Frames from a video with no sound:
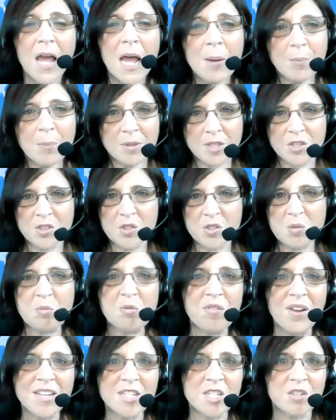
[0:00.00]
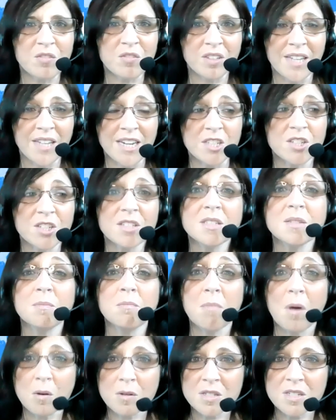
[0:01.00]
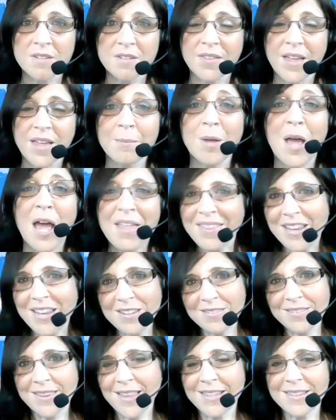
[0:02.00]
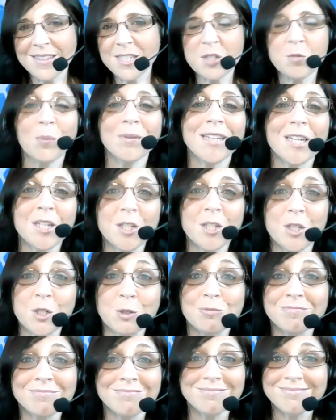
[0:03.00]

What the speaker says: But the supervisor of elections, most of them, this is what they do.